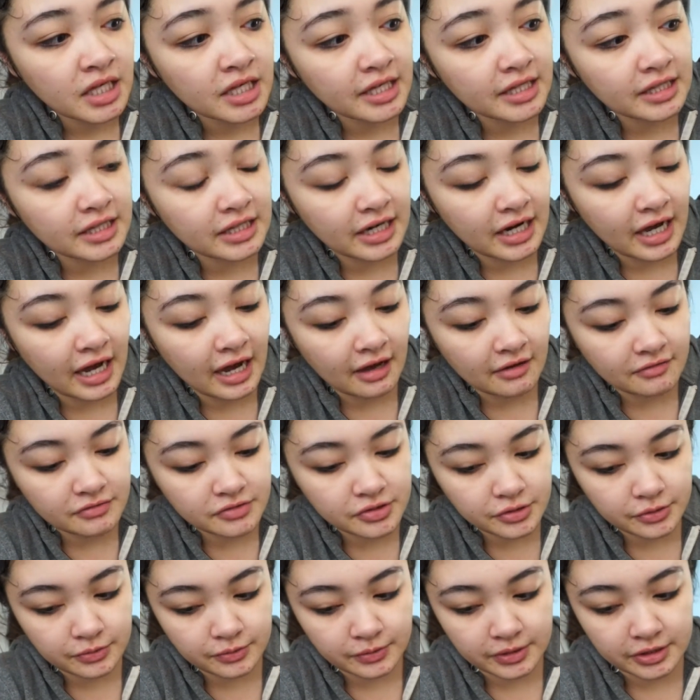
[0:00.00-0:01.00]
And then
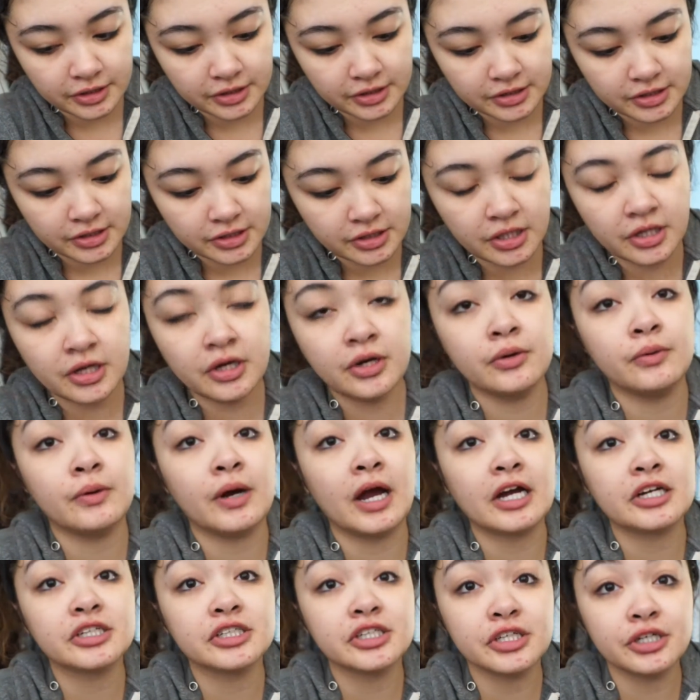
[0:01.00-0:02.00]
afterwards, we're
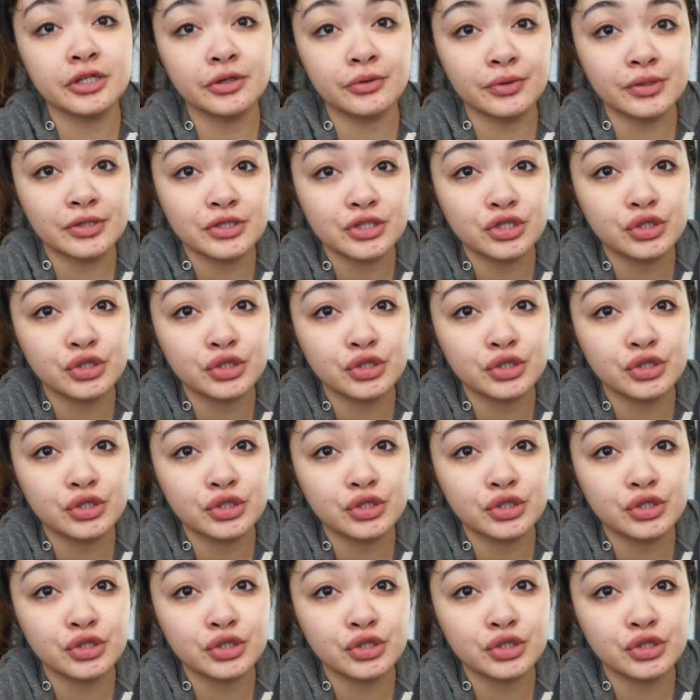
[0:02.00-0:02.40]
actually going